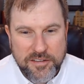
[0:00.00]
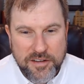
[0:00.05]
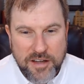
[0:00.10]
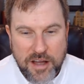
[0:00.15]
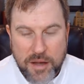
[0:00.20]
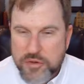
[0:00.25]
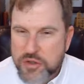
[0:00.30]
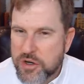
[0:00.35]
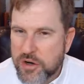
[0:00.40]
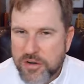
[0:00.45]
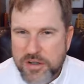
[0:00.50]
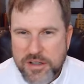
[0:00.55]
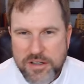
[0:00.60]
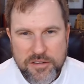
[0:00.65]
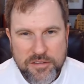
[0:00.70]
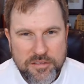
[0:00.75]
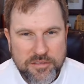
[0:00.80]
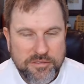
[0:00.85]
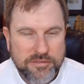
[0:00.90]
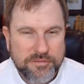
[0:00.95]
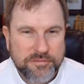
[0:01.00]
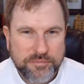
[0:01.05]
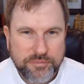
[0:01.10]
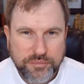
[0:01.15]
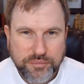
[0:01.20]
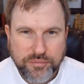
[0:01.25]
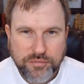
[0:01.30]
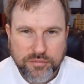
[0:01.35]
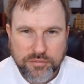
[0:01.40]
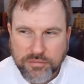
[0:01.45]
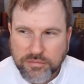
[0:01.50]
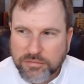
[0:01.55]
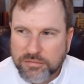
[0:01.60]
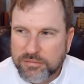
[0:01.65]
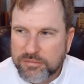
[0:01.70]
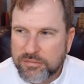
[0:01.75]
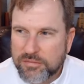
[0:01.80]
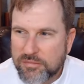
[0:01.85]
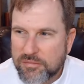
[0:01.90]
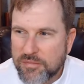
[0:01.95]
I'm sure he
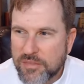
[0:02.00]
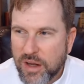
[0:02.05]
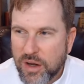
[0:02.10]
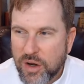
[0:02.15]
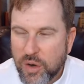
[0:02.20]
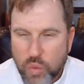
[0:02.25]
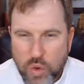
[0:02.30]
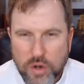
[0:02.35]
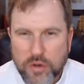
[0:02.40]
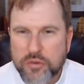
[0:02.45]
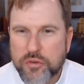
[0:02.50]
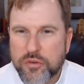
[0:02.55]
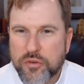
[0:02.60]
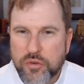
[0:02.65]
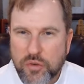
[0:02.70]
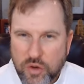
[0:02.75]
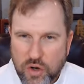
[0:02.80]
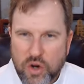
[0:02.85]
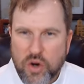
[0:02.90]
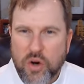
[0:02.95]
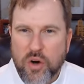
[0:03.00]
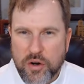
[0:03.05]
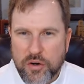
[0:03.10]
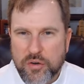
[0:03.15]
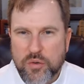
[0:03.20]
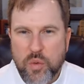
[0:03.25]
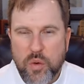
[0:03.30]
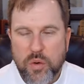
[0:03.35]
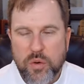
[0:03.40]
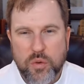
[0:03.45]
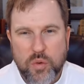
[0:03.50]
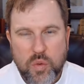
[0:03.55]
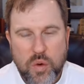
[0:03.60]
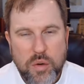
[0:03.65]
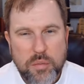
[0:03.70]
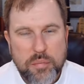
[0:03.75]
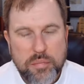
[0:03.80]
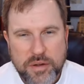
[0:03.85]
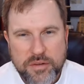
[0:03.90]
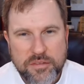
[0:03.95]
works hard, quote
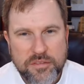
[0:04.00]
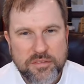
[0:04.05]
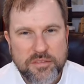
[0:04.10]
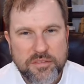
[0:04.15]
unquote, but